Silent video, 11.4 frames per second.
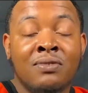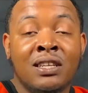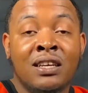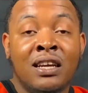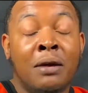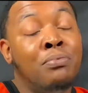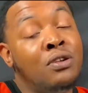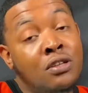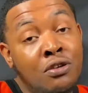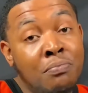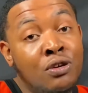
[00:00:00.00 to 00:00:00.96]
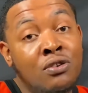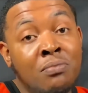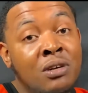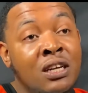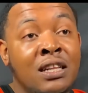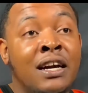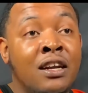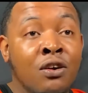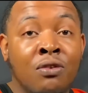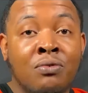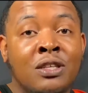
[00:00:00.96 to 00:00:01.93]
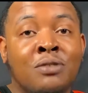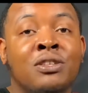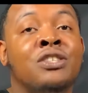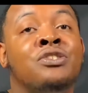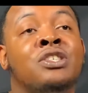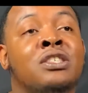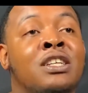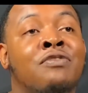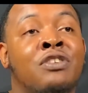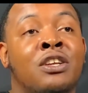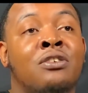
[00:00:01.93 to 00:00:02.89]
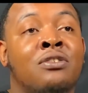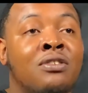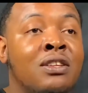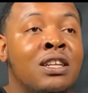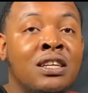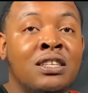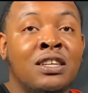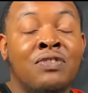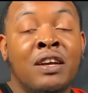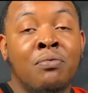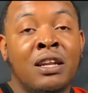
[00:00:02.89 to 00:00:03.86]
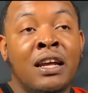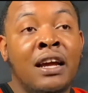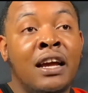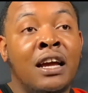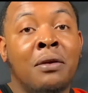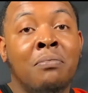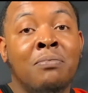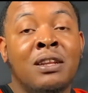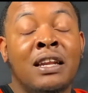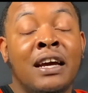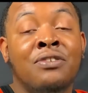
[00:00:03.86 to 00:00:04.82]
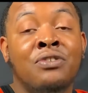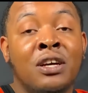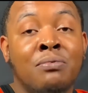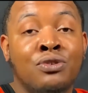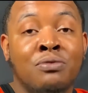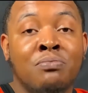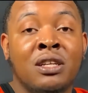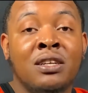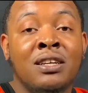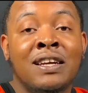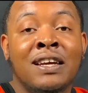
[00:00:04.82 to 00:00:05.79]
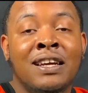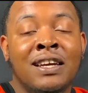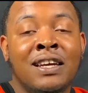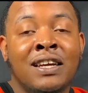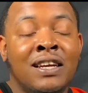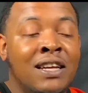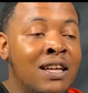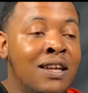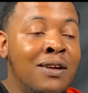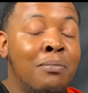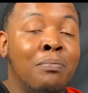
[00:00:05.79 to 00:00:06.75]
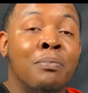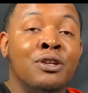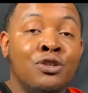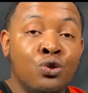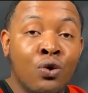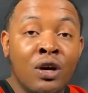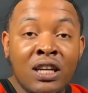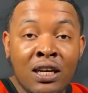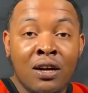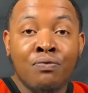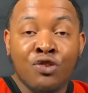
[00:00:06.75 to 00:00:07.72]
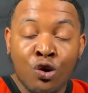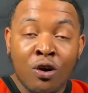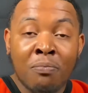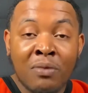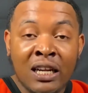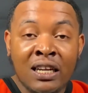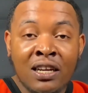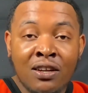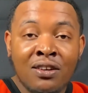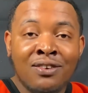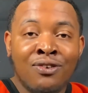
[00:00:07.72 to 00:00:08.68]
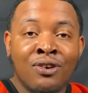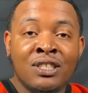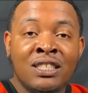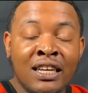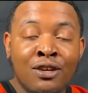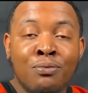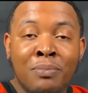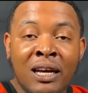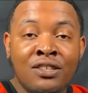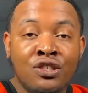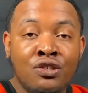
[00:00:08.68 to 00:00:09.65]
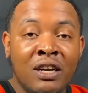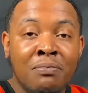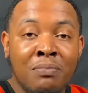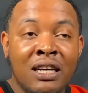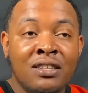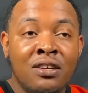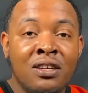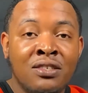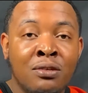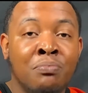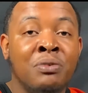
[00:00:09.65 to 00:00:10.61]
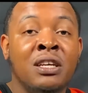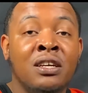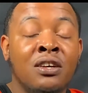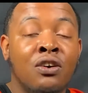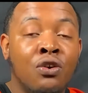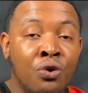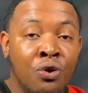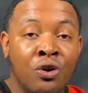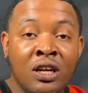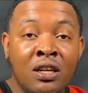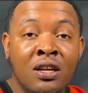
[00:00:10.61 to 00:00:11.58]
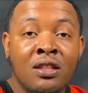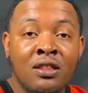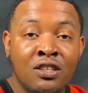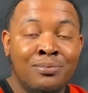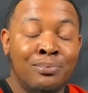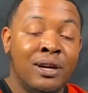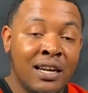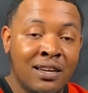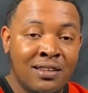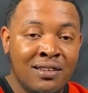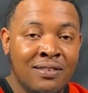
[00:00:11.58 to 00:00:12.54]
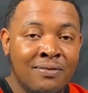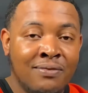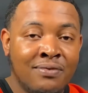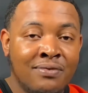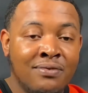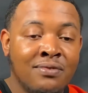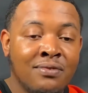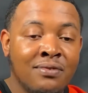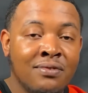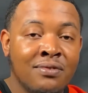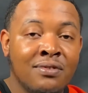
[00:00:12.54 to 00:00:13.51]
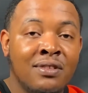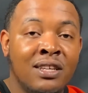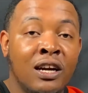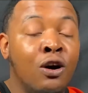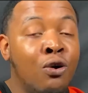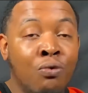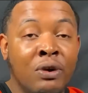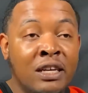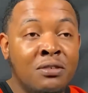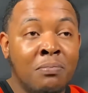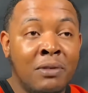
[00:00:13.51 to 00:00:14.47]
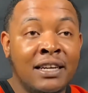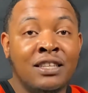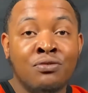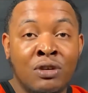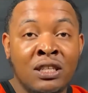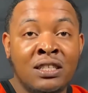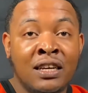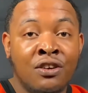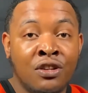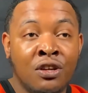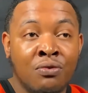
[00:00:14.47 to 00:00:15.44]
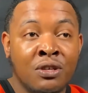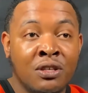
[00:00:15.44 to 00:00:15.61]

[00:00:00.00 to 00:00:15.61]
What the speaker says: And put a little bit on the money line always because you just never know. Because if they win that game, now you doubled your money. Majority of your money on single bets, straight bets, should be on the spread. They're always -110 or lower.